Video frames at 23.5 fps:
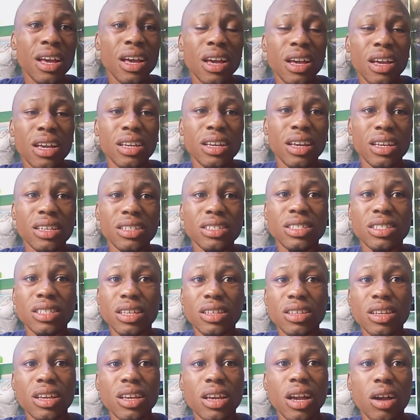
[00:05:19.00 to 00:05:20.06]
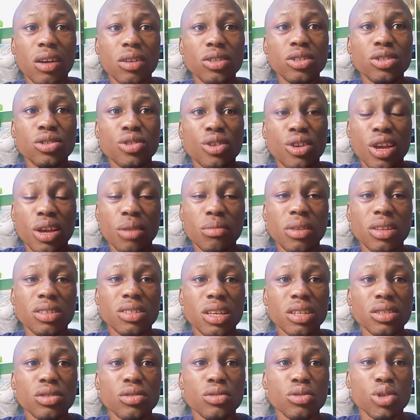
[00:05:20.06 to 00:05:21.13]
he is, according to him, he
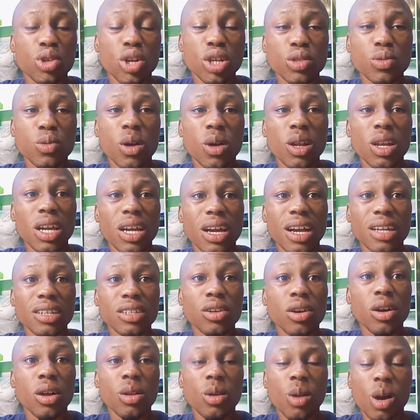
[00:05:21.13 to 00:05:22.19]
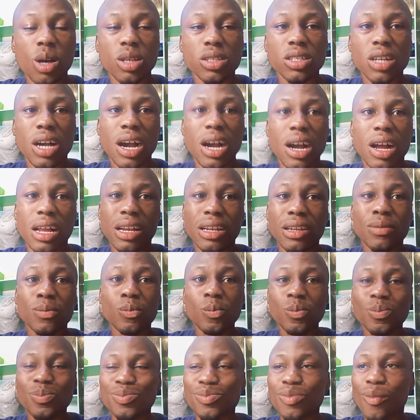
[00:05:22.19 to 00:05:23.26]
sent to Trust Wallet and he got lost. And
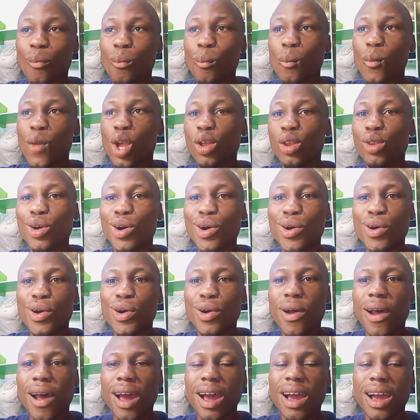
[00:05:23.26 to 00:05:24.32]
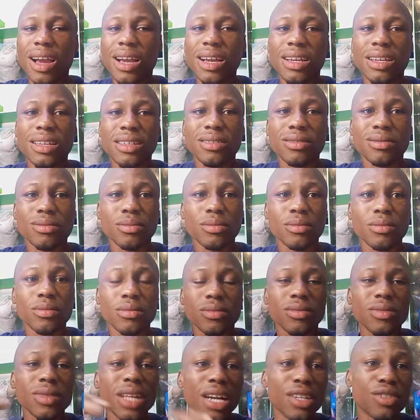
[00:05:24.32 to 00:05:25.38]
you know, I
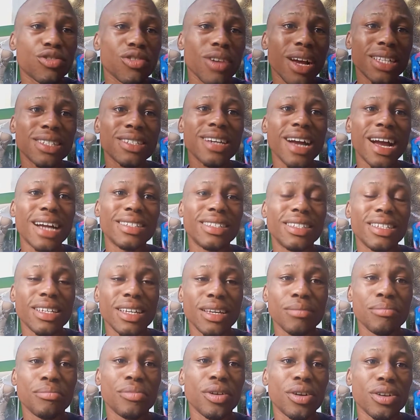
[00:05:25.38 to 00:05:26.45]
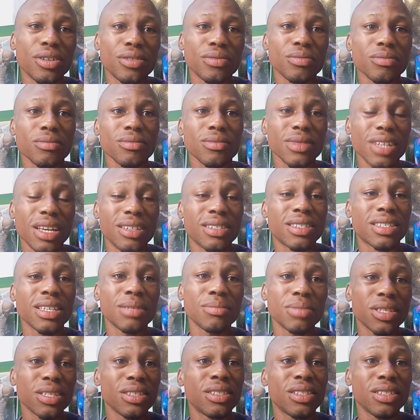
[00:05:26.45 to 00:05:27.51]
tried guiding him, but it
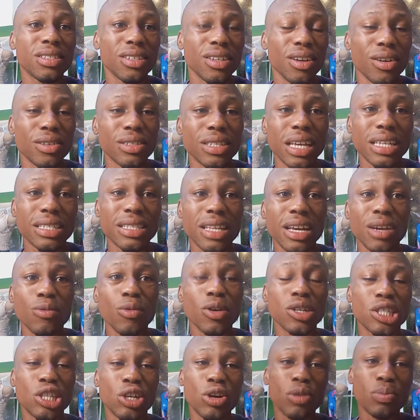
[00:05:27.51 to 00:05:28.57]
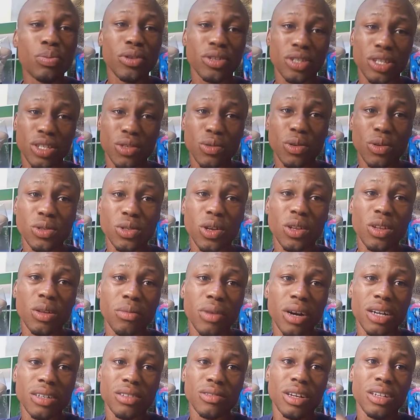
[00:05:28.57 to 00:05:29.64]
seems he didn't understand what the whole process was all
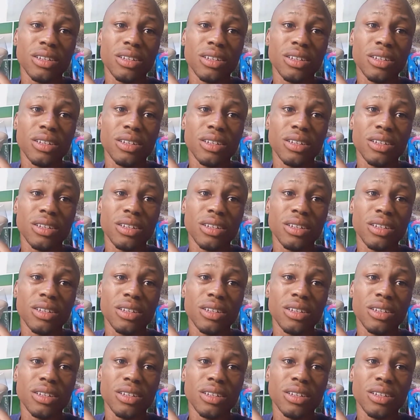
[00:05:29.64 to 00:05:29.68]
about.